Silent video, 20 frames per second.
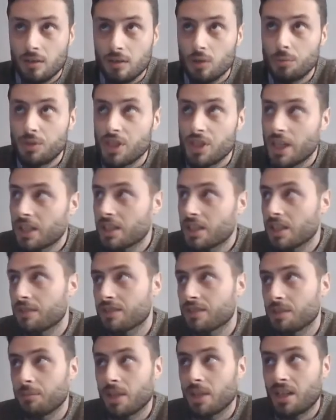
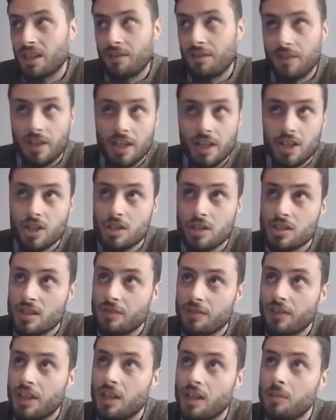objectives and magnifications
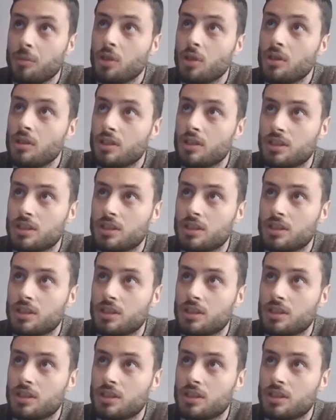available.